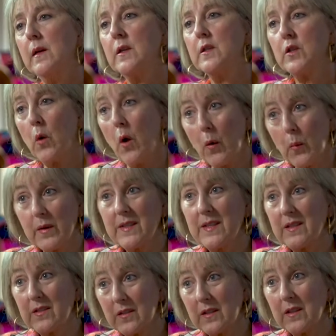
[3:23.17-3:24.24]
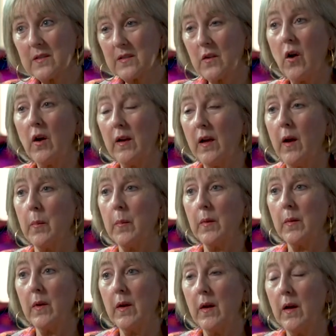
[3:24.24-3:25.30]
So our retention has gone up
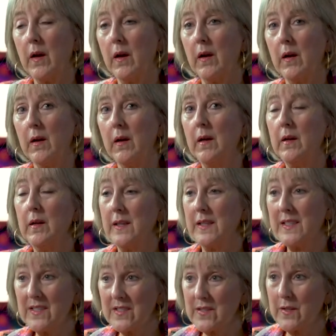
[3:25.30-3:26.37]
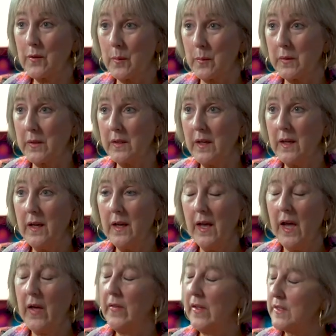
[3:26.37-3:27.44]
uh, yeah. considerably.
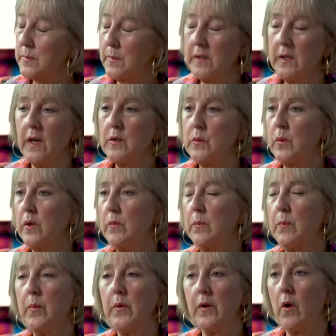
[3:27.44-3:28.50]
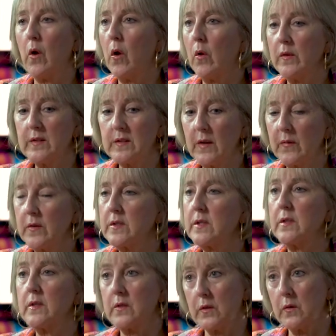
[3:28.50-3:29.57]
And that's because we put all these efforts
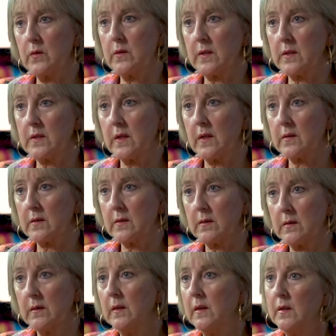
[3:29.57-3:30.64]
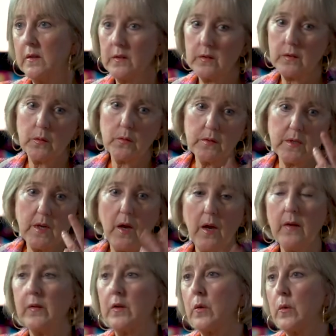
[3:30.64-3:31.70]
into student success. Mm -hmm. Students now
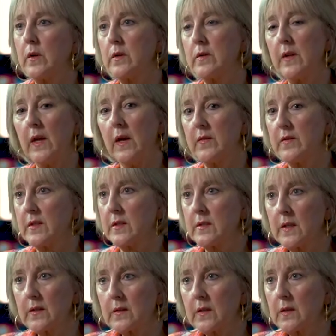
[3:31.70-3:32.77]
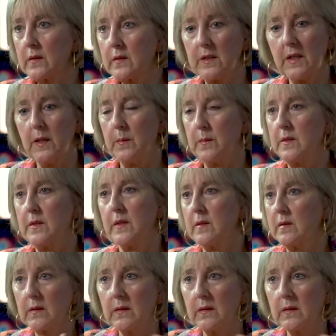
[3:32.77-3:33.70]
have a career, they have success teams that